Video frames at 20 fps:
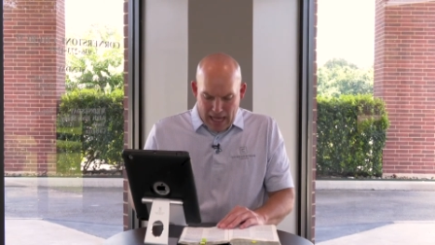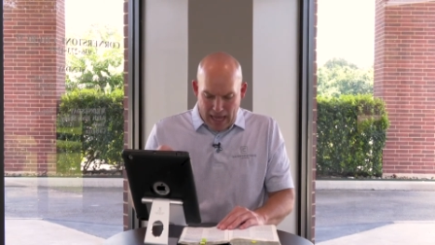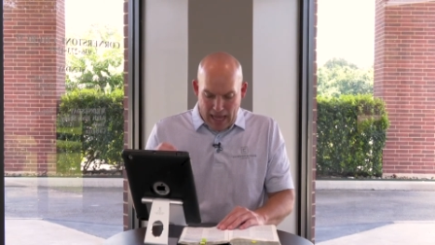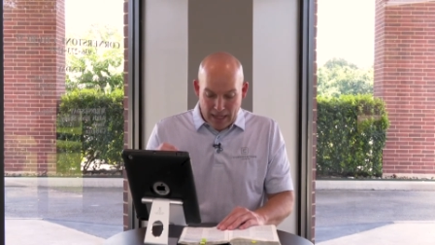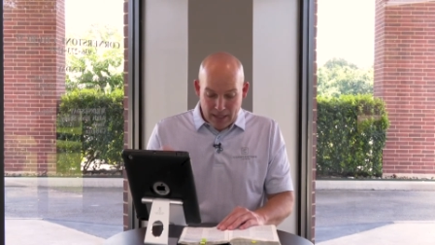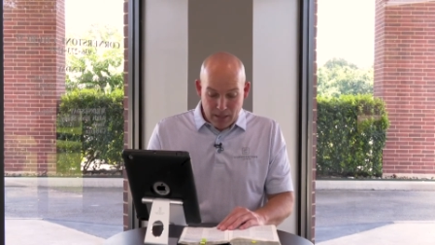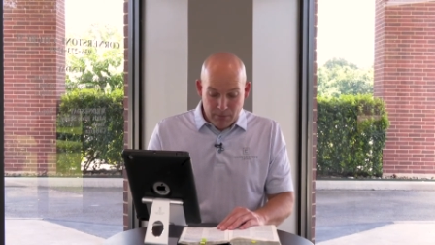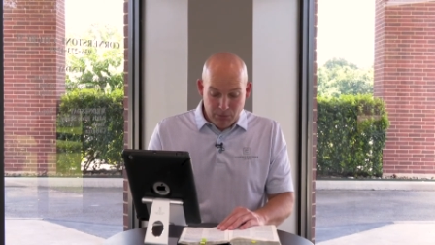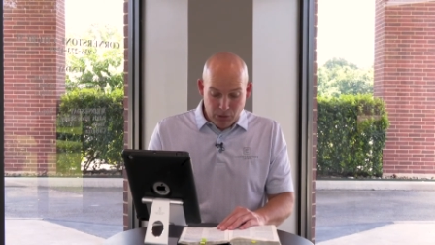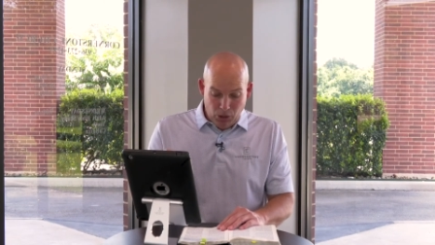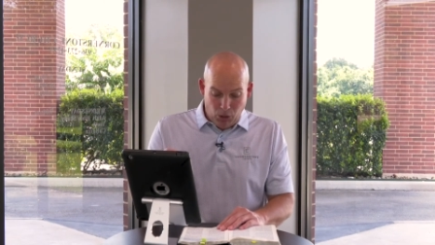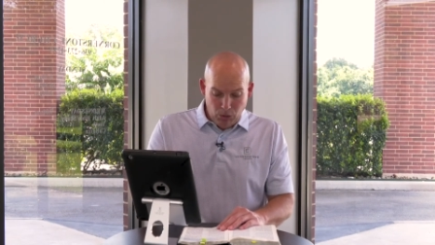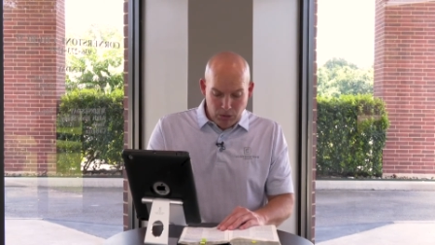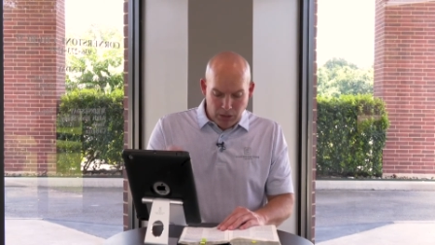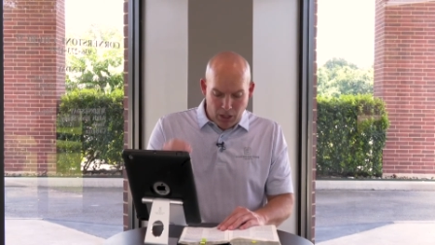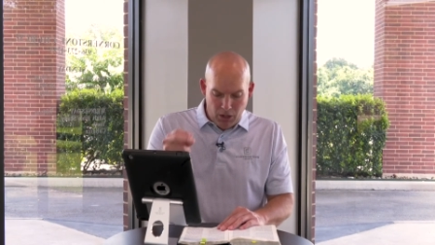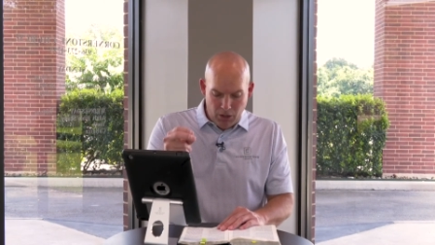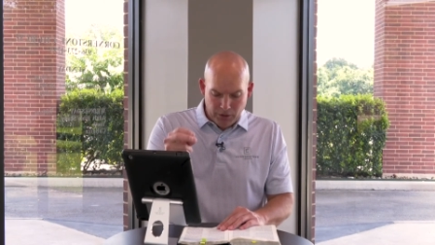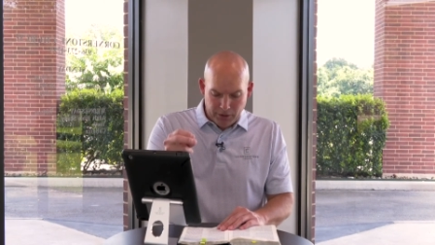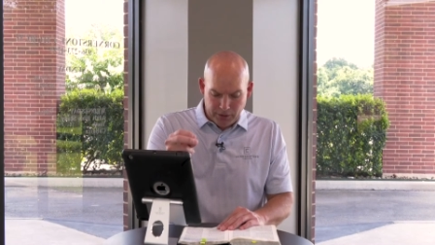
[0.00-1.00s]
I am no
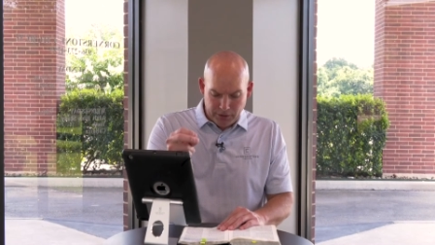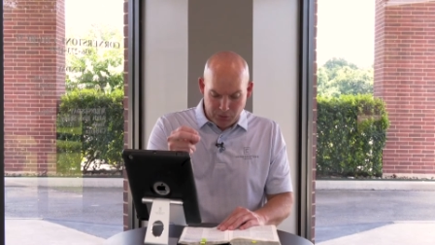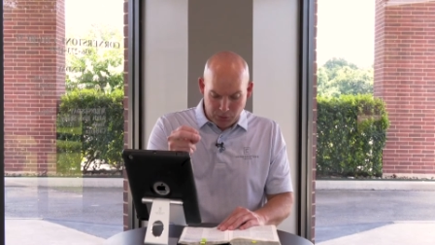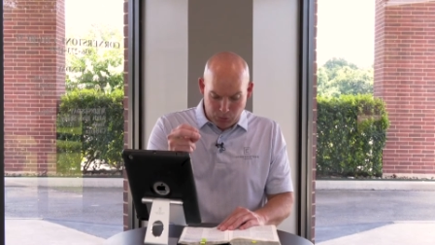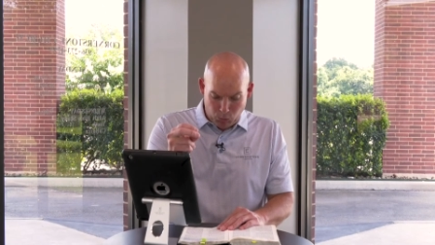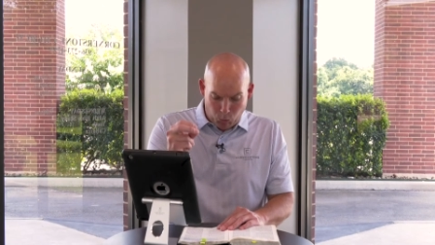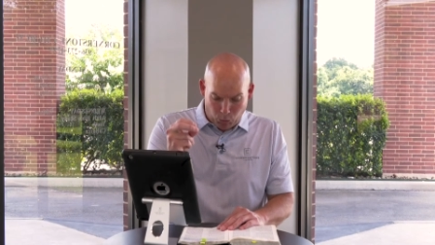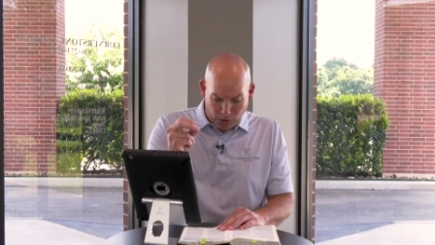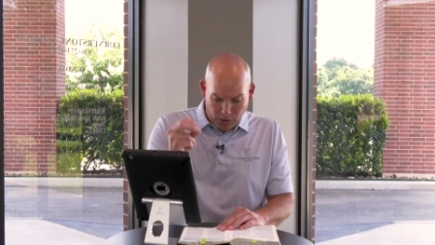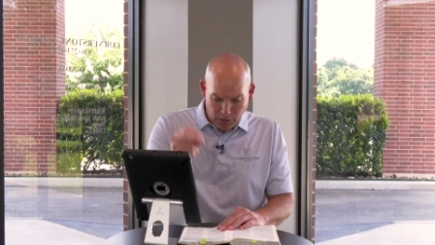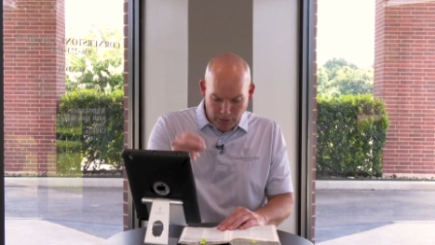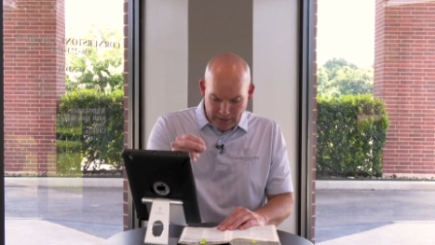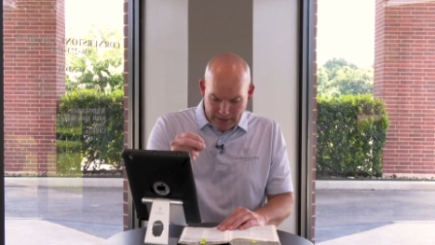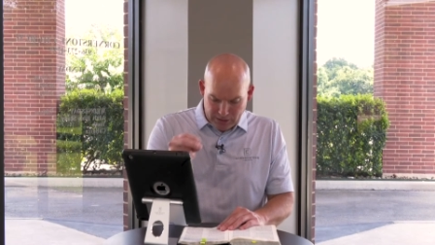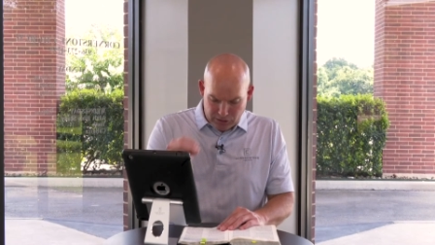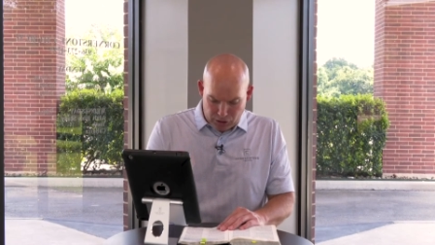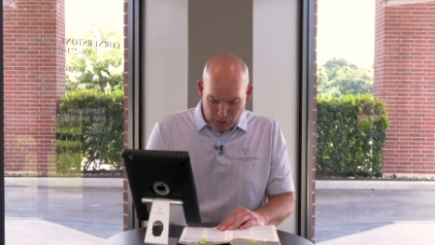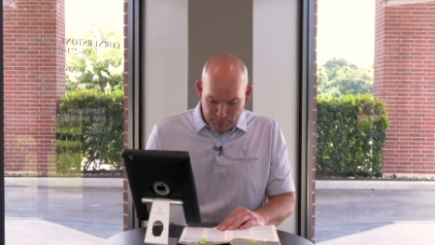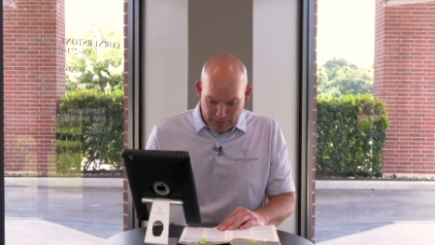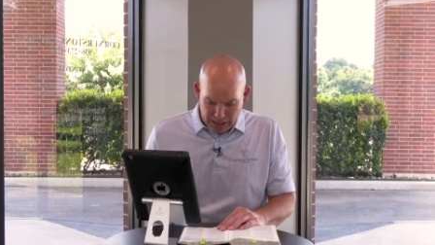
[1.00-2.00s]
longer
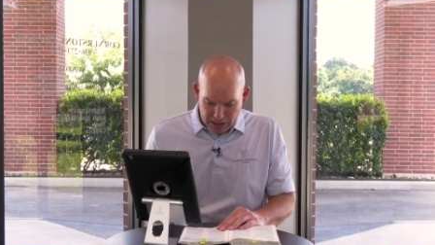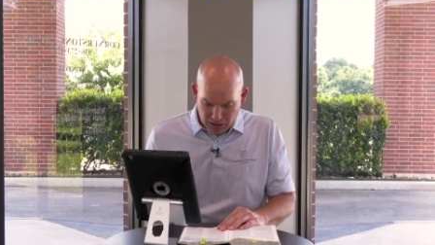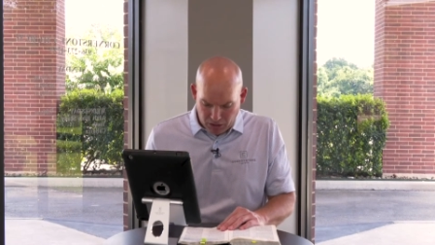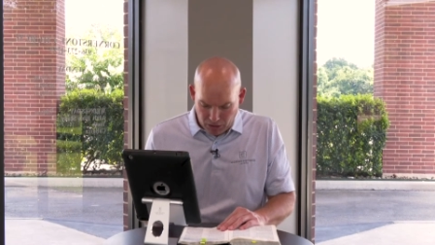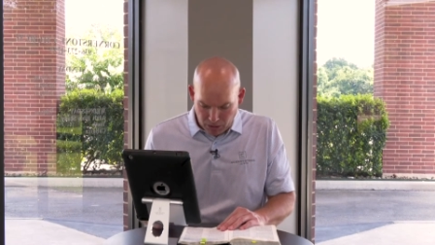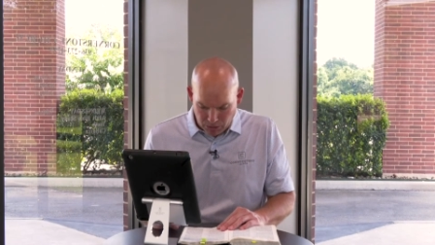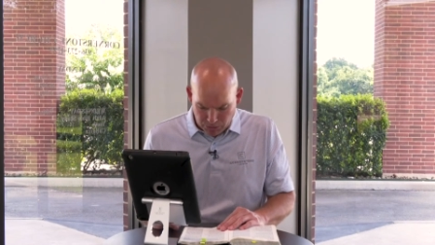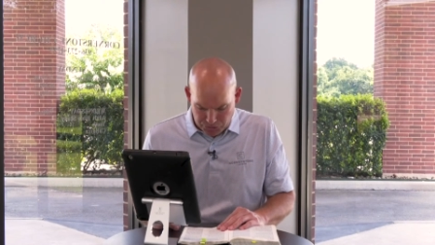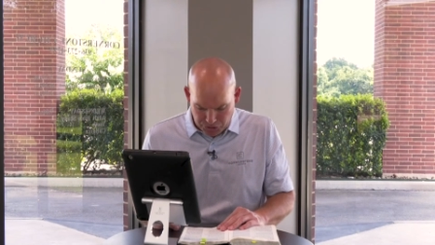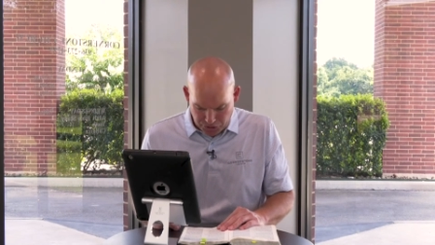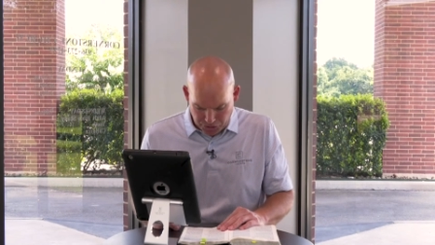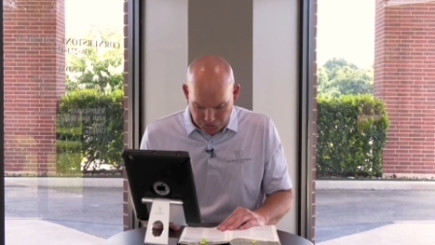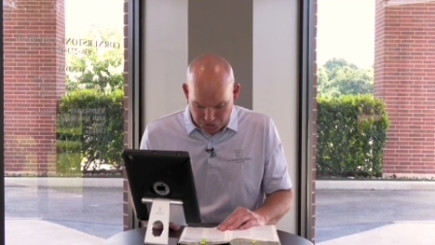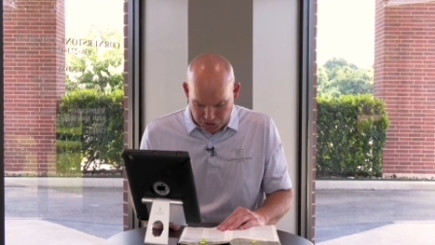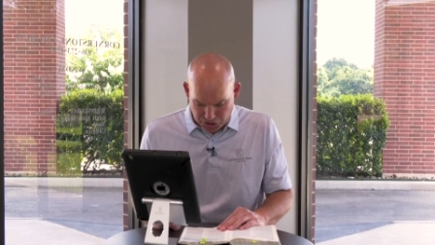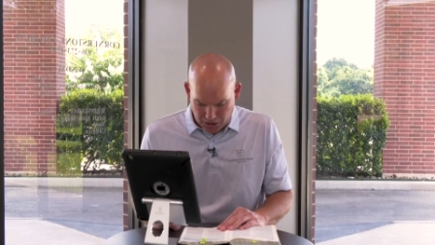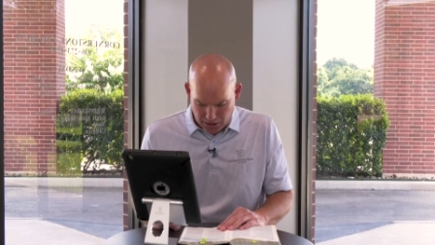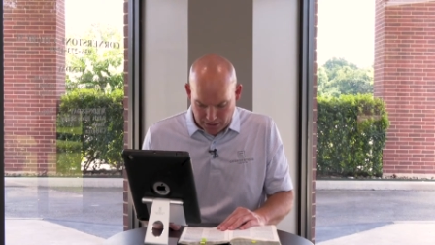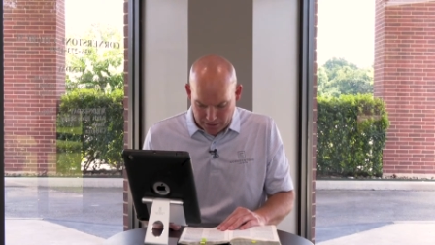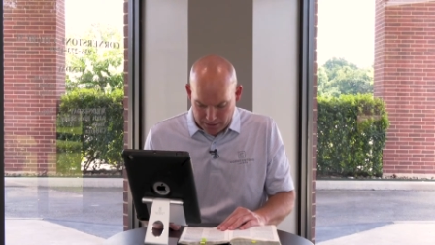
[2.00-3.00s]
worthy to be called your
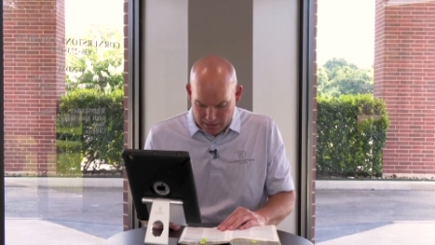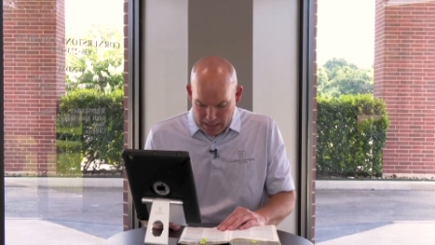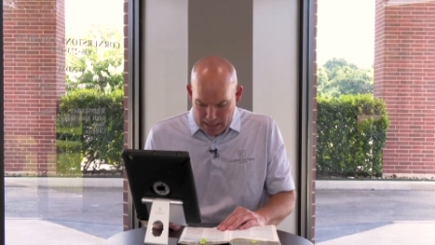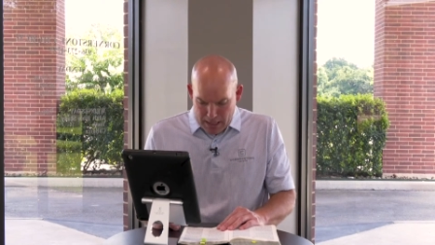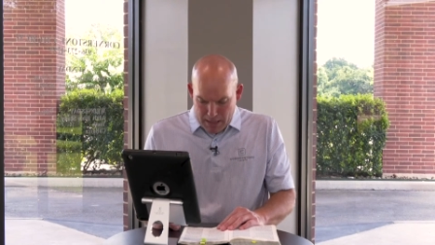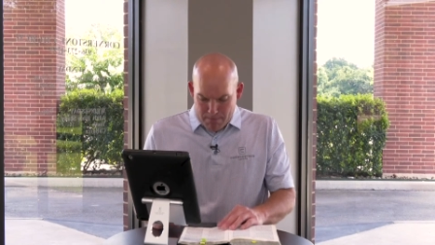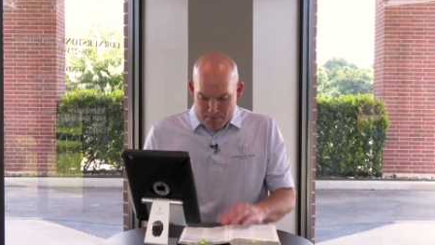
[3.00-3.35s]
son.